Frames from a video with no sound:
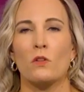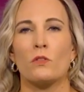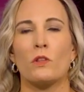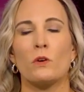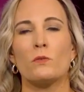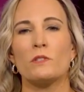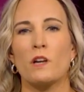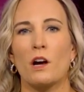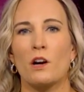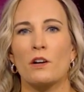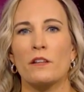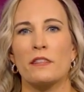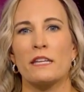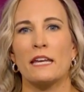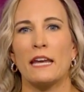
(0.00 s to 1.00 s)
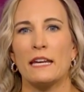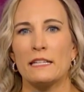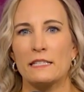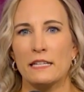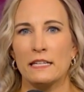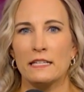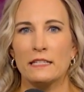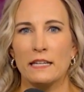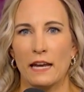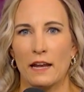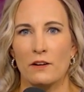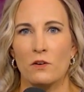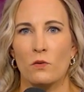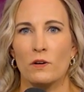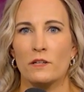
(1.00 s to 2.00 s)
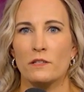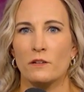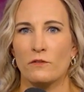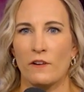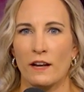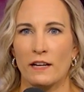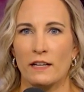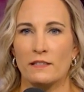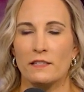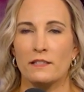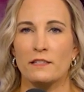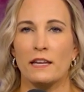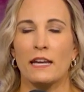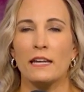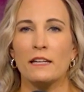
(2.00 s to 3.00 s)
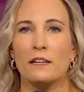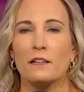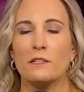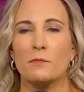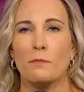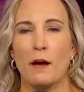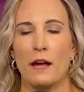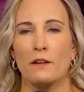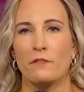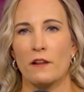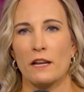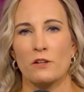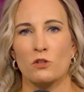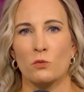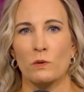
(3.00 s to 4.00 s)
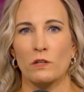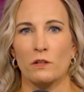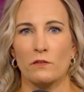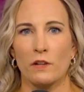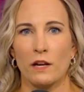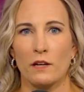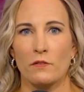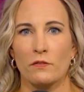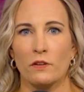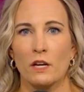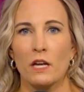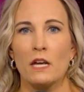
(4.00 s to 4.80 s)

Those are the 18 categories of finances and my financial wheel of life.